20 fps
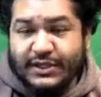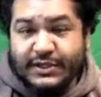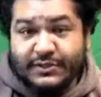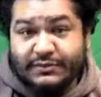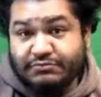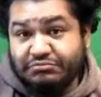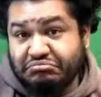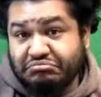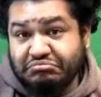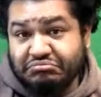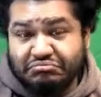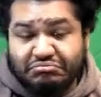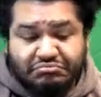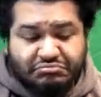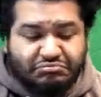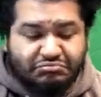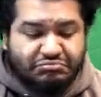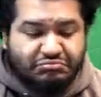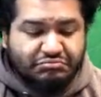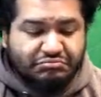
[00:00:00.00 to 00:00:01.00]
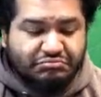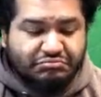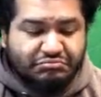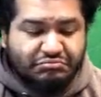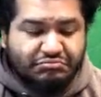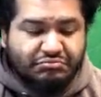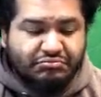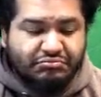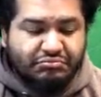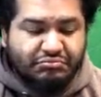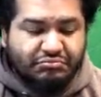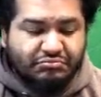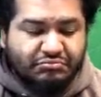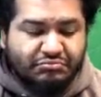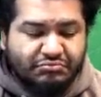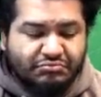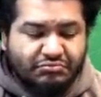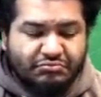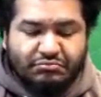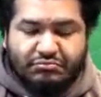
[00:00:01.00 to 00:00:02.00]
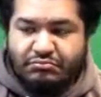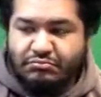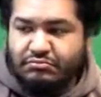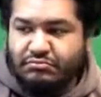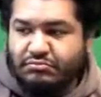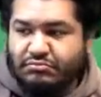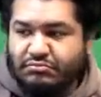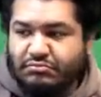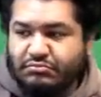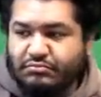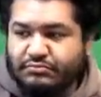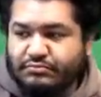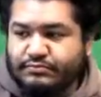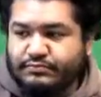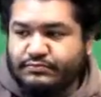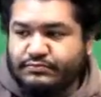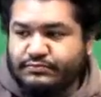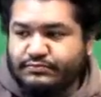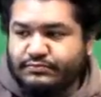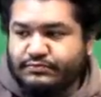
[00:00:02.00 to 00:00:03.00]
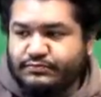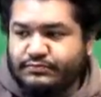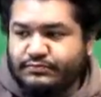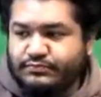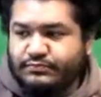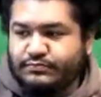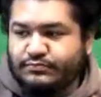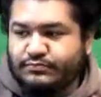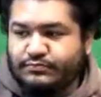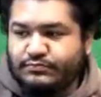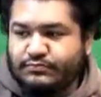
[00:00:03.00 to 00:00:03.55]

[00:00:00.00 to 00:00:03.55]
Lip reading: Nobody speaks.